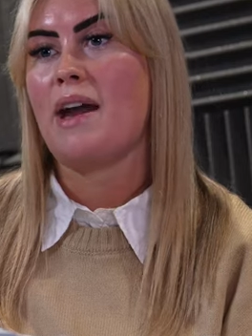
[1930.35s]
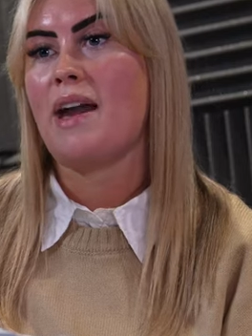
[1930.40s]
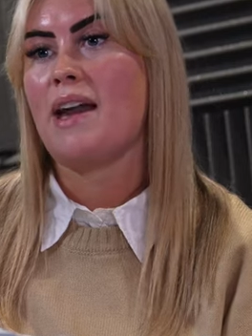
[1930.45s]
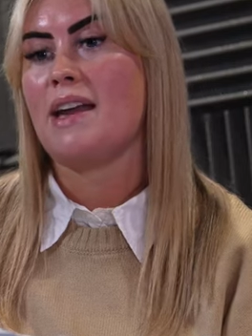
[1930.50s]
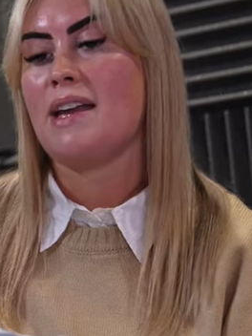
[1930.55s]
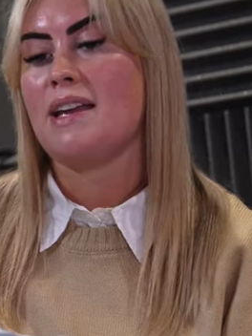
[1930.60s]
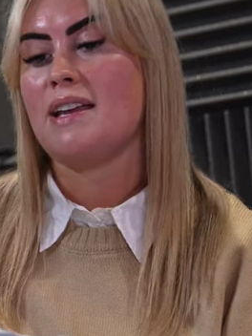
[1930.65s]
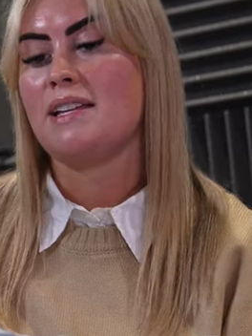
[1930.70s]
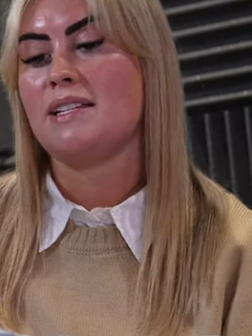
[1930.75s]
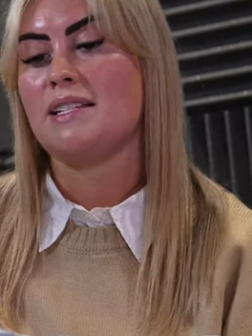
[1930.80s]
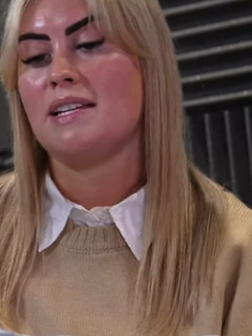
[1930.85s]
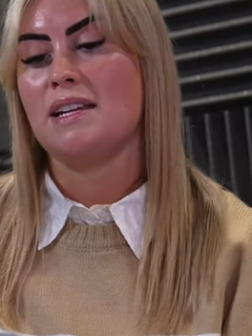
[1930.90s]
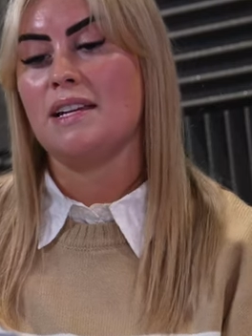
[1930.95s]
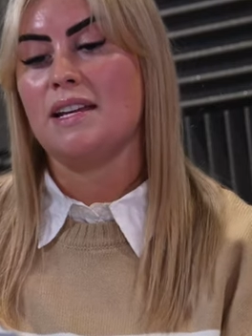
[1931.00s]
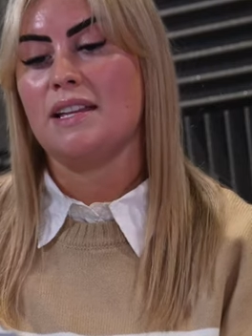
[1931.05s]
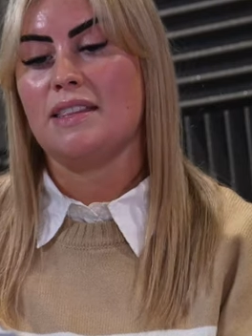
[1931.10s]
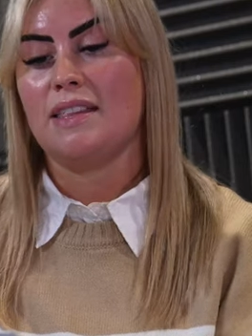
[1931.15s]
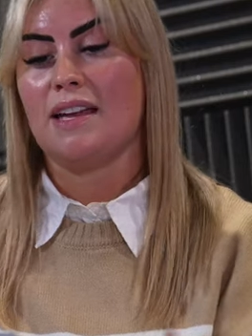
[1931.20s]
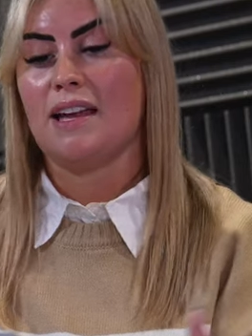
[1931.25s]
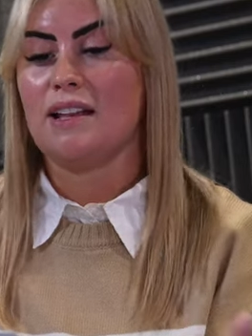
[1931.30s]
made.
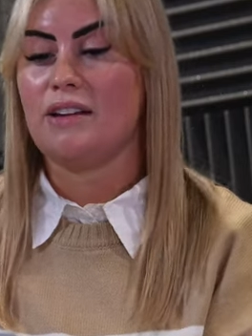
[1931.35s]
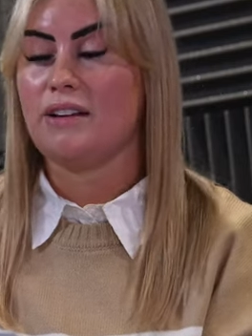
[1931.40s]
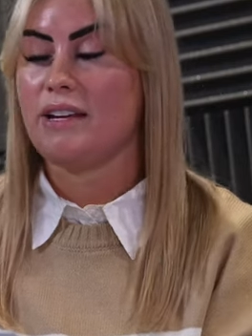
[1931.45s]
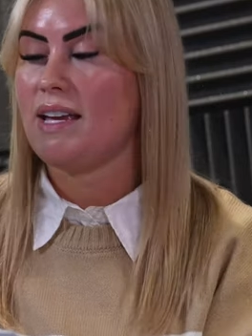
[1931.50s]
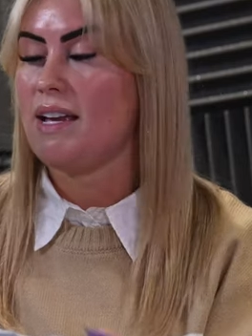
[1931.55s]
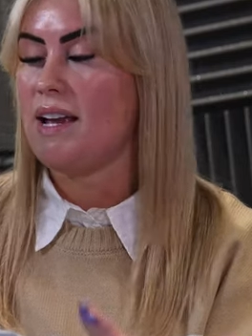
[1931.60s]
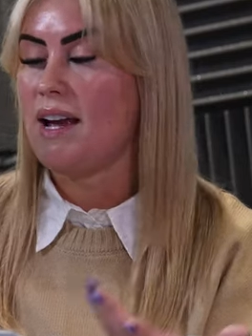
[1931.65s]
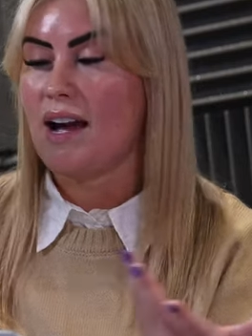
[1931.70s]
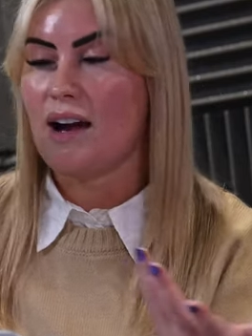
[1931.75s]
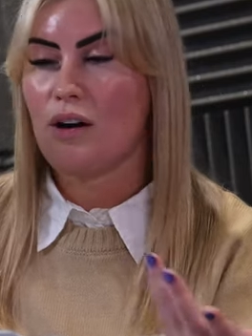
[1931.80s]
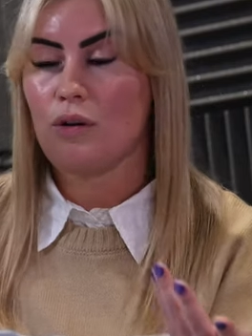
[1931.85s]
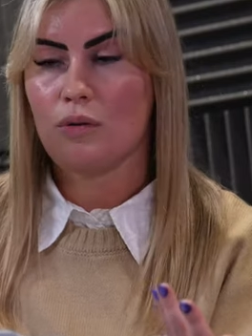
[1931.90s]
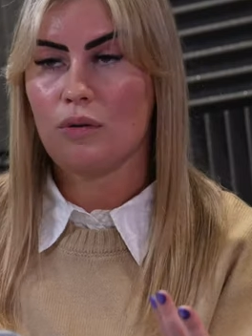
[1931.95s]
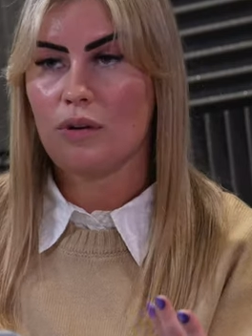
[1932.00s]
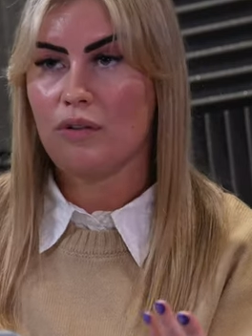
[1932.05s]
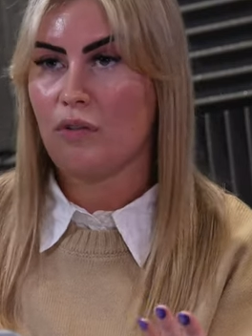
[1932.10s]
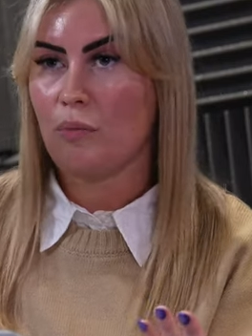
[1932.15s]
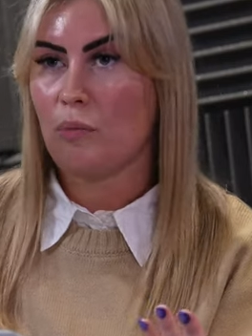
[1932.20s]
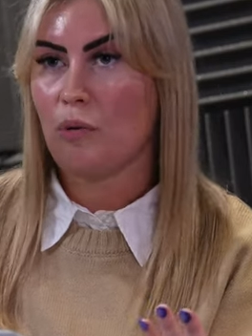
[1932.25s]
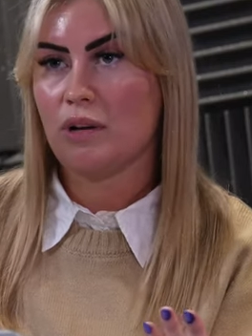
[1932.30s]
They're looking at all
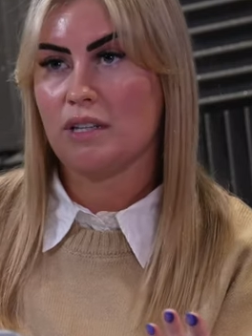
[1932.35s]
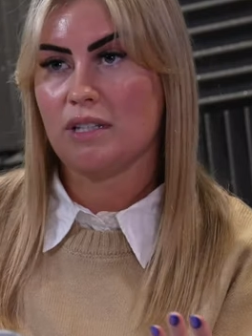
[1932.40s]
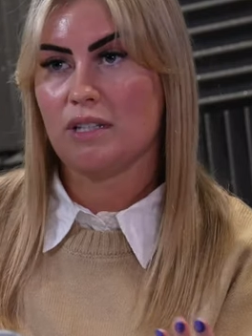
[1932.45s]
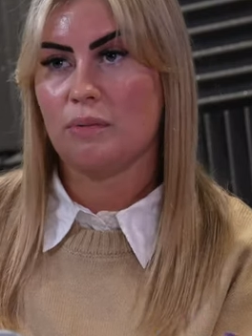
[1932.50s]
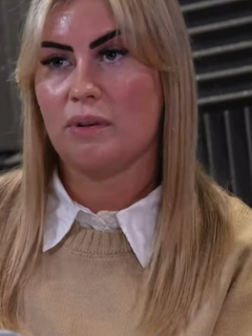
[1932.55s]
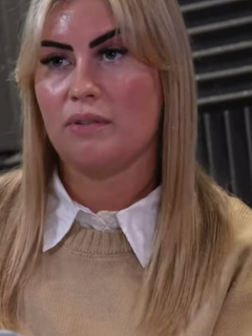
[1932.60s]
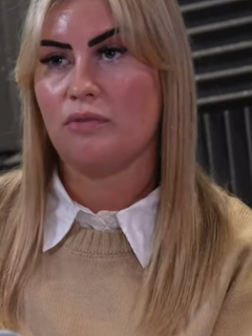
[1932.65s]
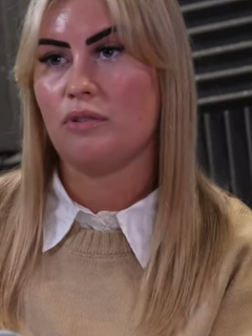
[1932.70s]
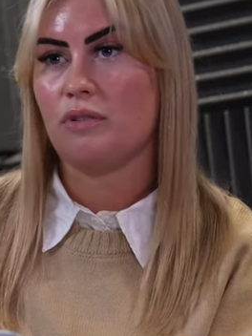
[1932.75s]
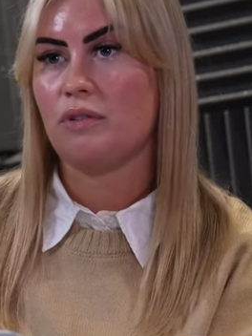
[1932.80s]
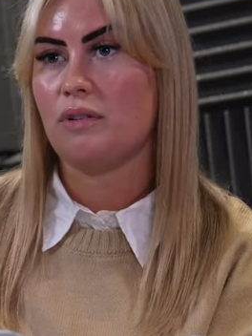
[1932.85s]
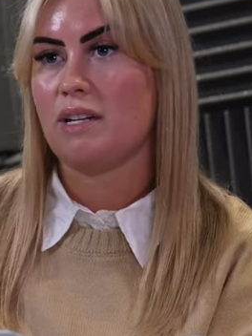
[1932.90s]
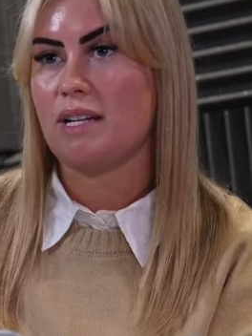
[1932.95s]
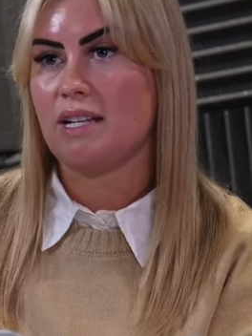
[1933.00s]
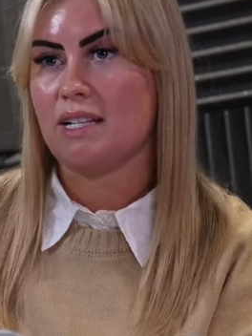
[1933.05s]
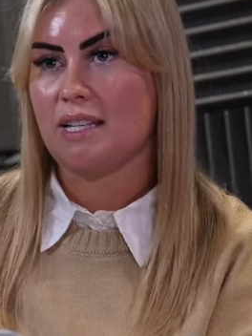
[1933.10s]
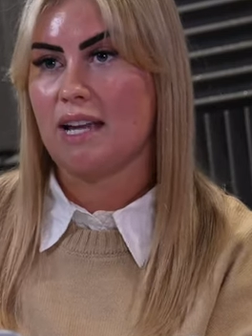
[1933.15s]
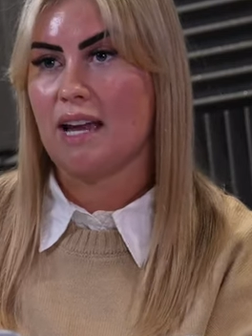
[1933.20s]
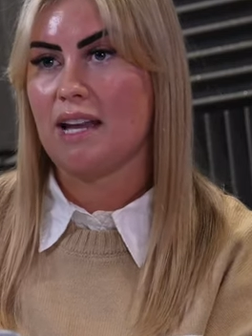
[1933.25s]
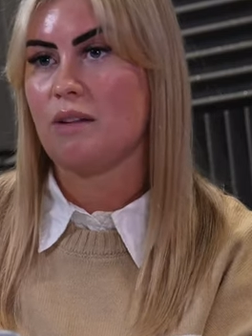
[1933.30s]
of the points that we've already
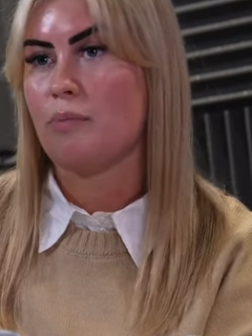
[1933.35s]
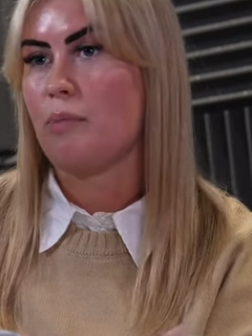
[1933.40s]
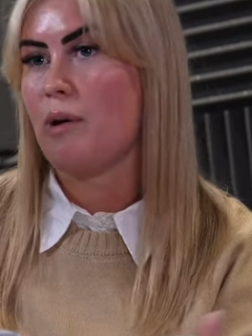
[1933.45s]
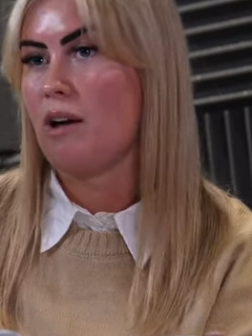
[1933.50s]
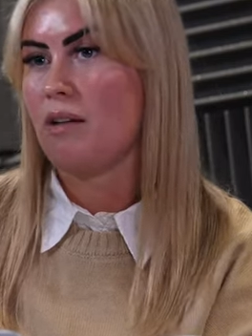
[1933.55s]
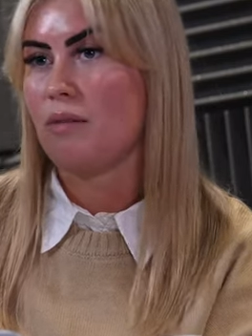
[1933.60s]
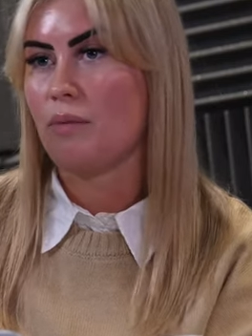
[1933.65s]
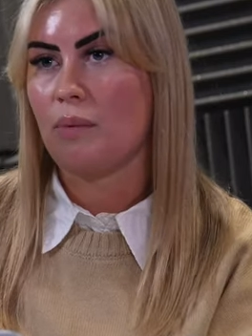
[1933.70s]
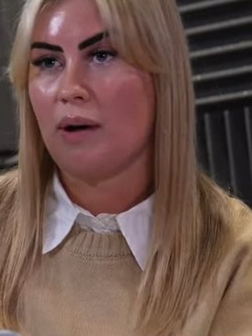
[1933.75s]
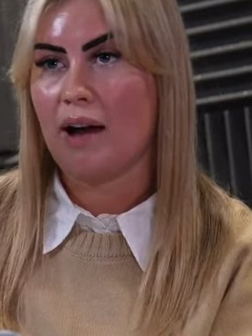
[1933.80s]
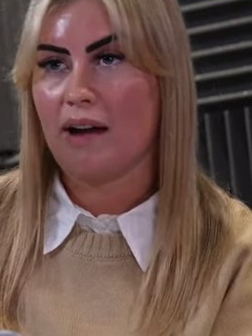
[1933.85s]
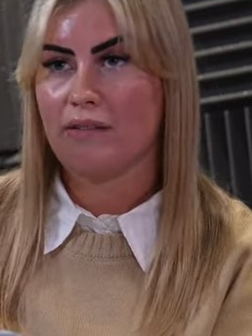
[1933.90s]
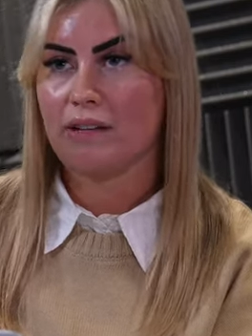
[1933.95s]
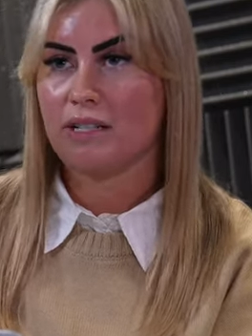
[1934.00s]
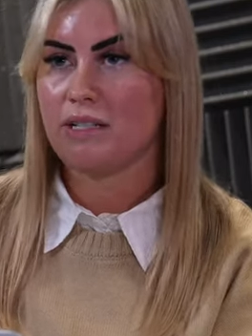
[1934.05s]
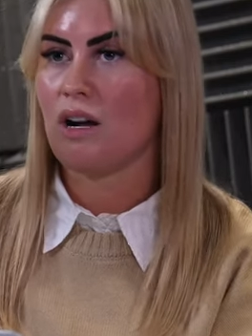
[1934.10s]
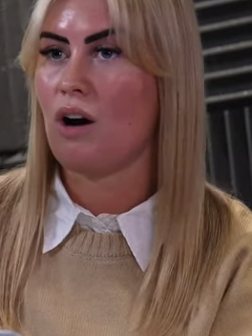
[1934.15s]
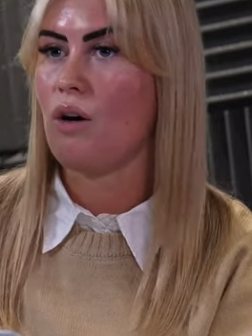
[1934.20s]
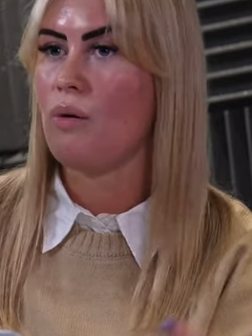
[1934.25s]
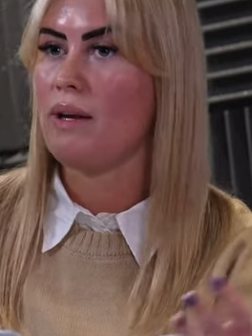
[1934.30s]
said about where
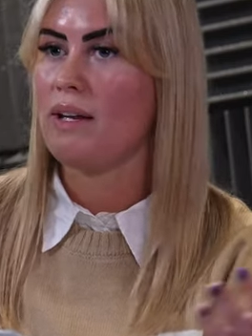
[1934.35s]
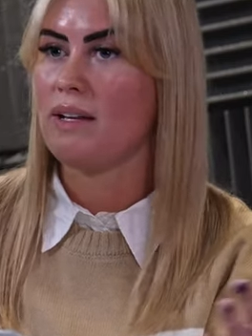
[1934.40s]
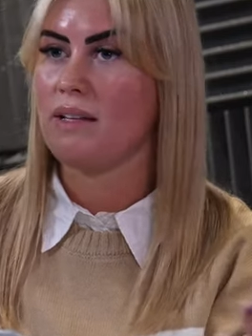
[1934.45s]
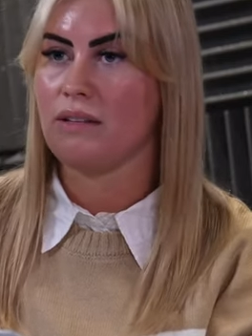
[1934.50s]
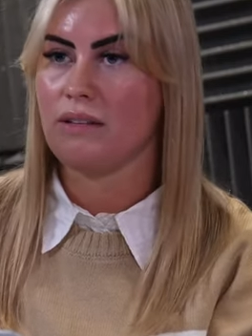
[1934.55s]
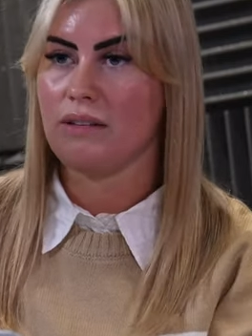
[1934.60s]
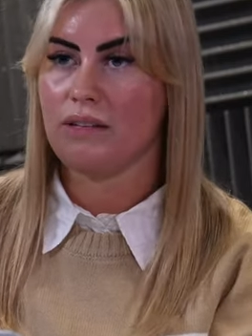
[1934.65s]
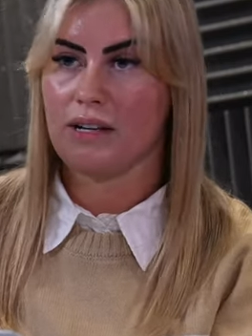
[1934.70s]
it's going,